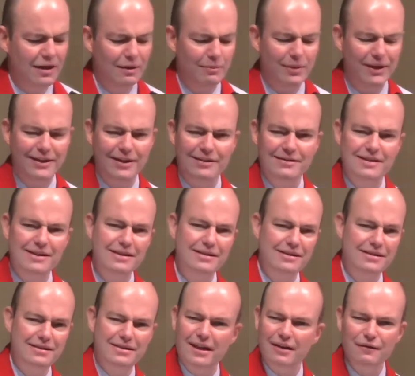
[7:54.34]
Because he
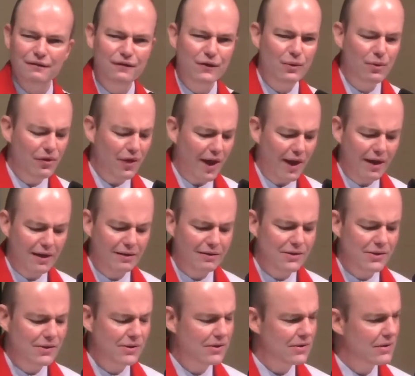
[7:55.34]
said a few
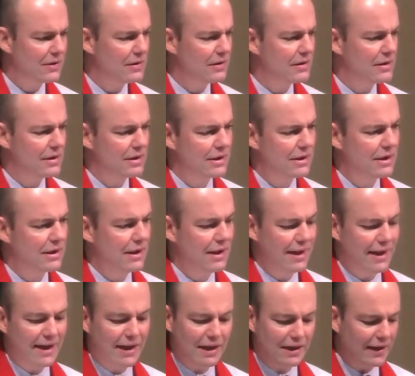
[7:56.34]
things.
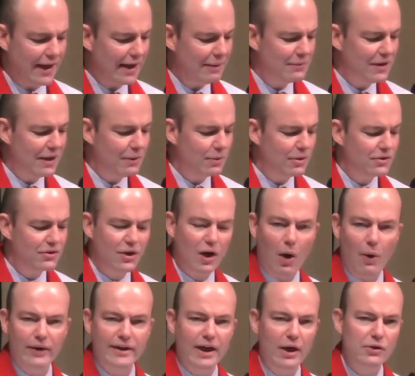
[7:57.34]
He claimed he was
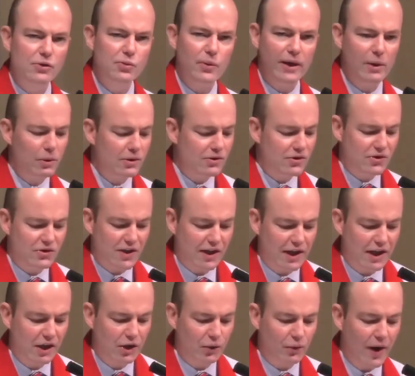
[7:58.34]
going elsewhere. He wasn't
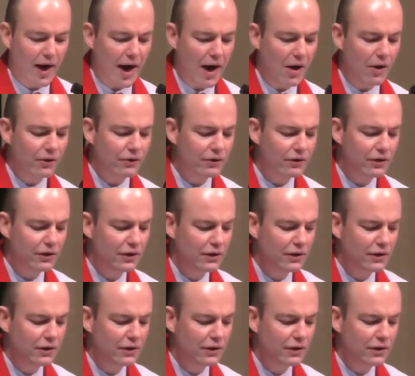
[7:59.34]
sticking around.